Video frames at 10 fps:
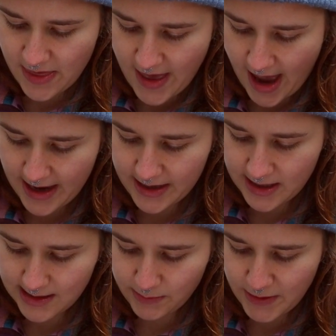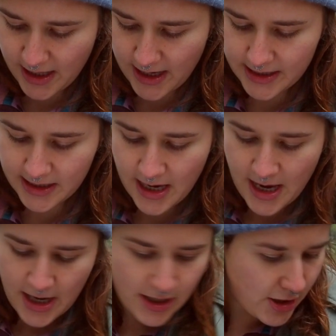that is because,
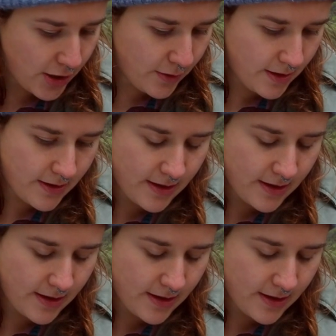you know,